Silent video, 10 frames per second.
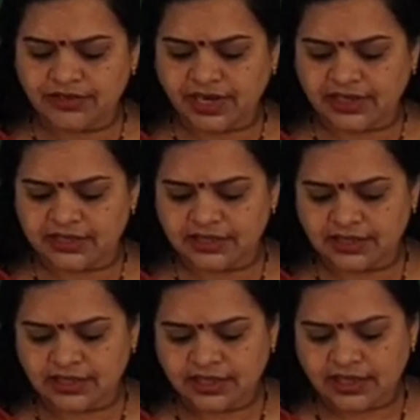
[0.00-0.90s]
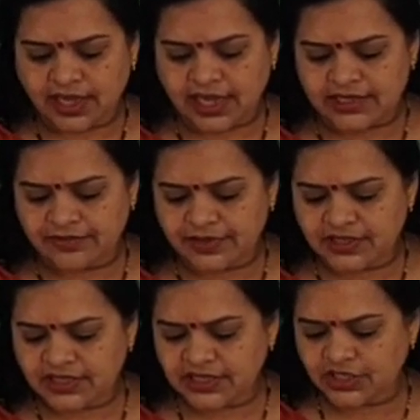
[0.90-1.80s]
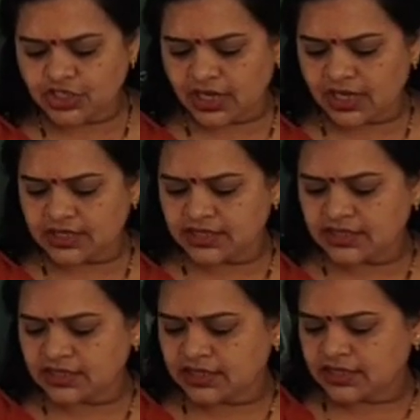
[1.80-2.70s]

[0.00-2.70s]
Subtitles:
rat. As Vincent Charles